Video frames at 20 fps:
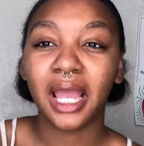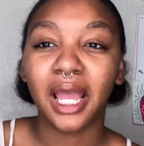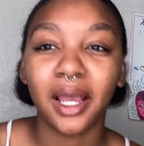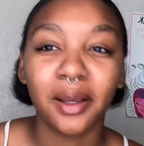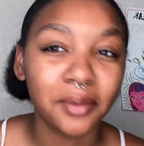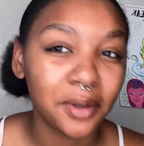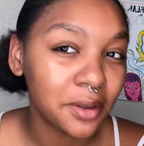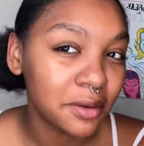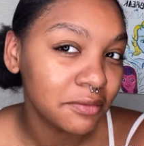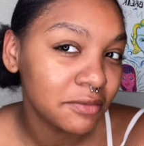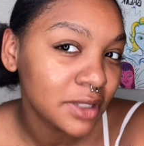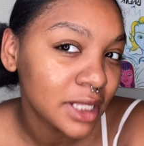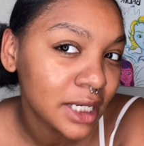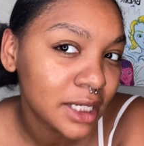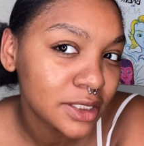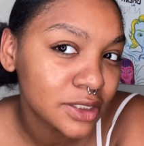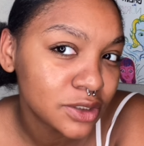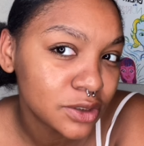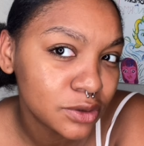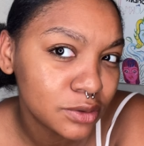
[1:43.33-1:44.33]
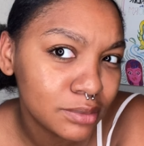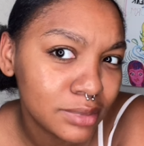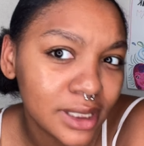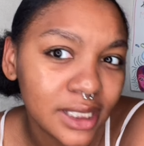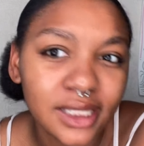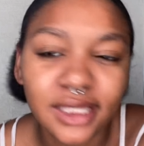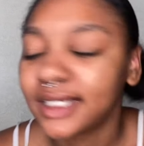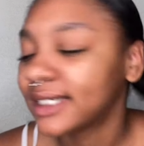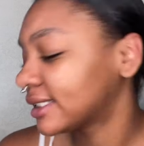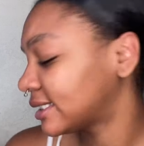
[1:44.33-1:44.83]
i'm going for like a two
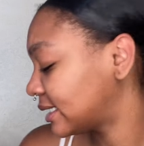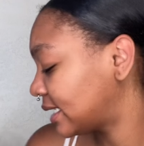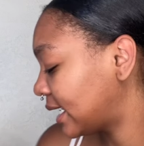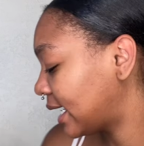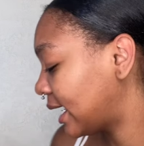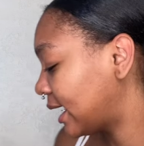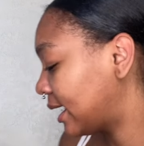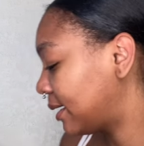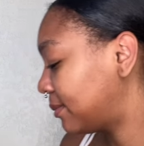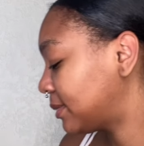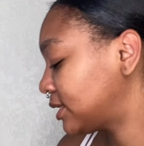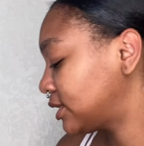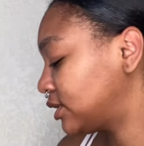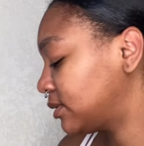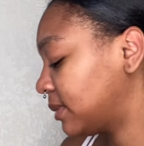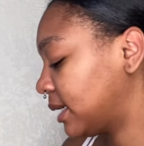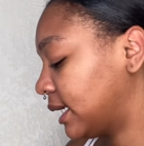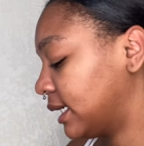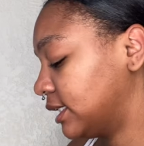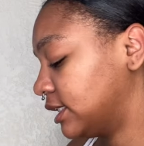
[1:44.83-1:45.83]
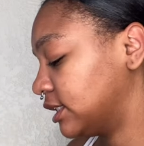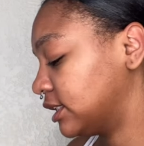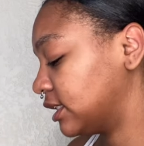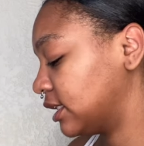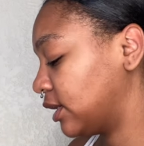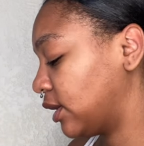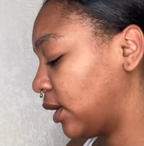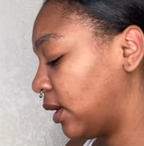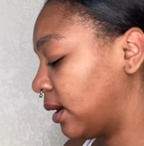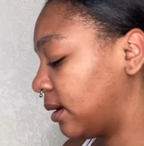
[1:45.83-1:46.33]
bun look today i'm gonna do my edges
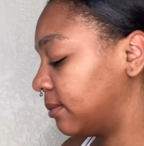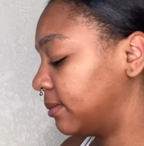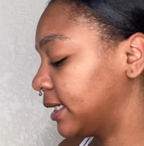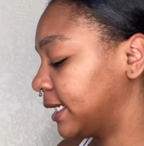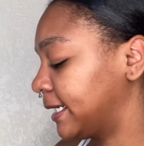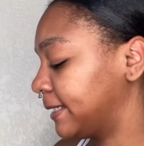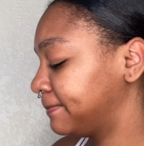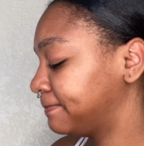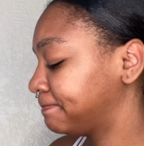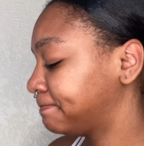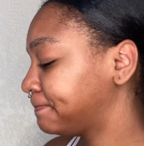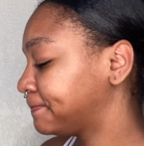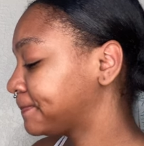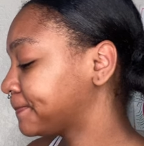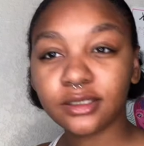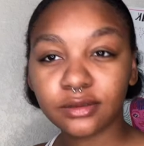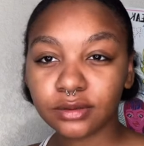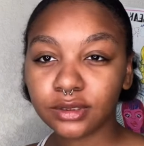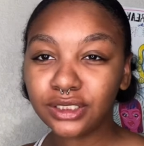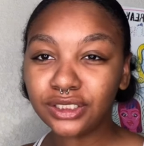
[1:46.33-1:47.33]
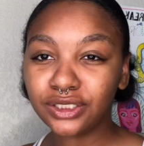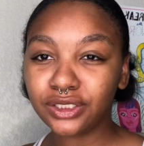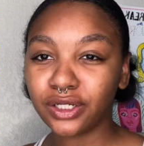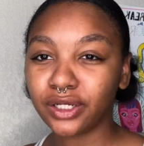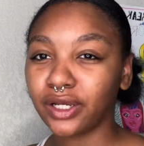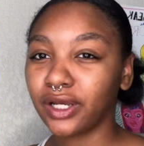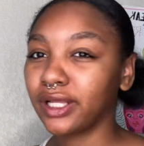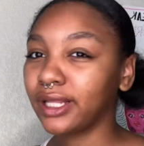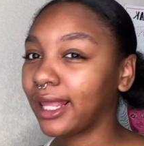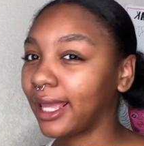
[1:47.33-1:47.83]
and all but just want to show
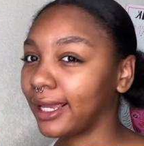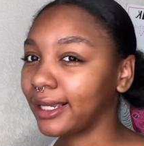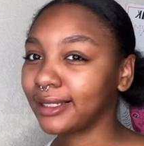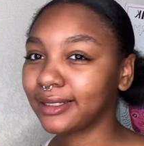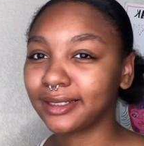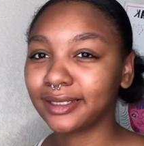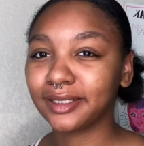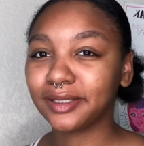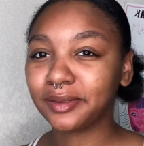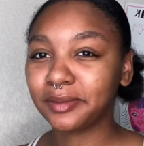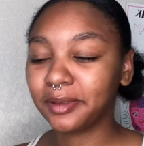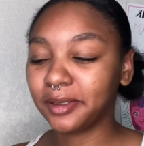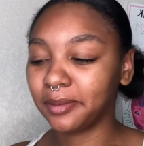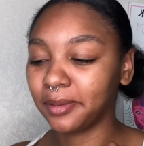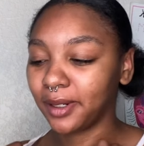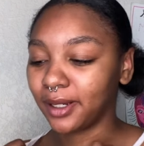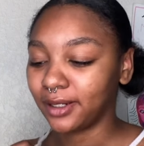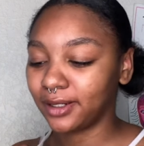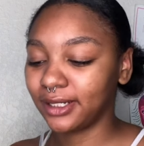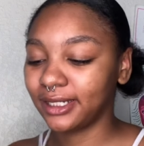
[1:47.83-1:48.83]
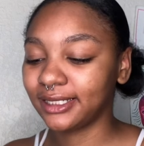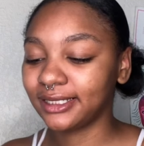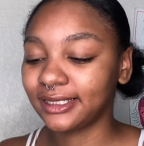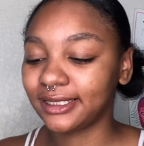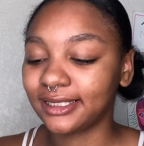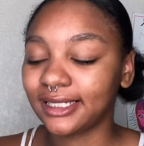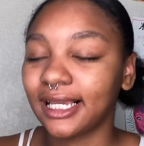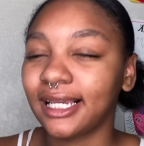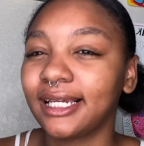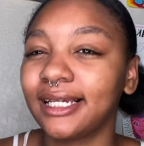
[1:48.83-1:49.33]
y'all like a little bit of progress
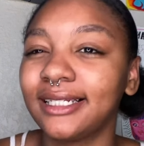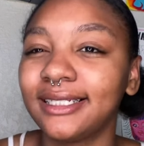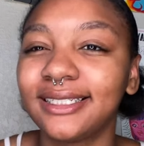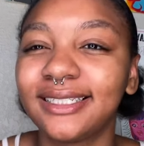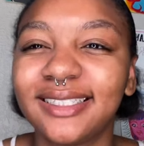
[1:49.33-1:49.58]
i guess